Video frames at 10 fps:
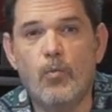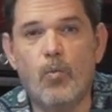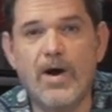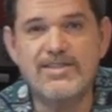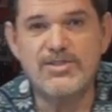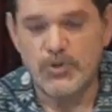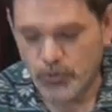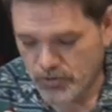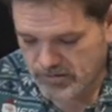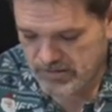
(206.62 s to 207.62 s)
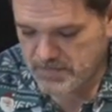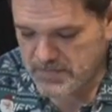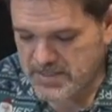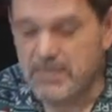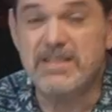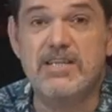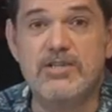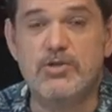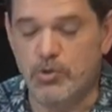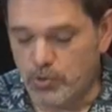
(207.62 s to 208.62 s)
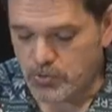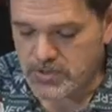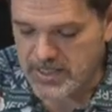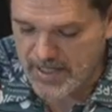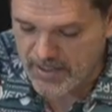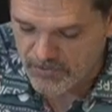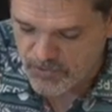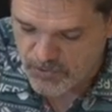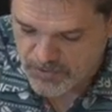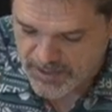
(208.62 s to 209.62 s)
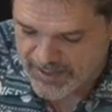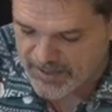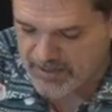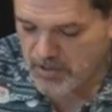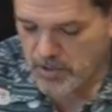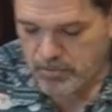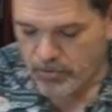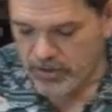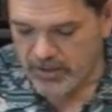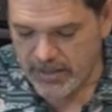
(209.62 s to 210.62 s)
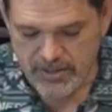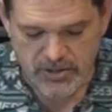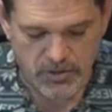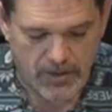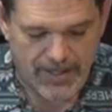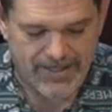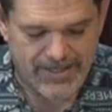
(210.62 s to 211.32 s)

Once your Christmas mince has cooled down, you can put it into a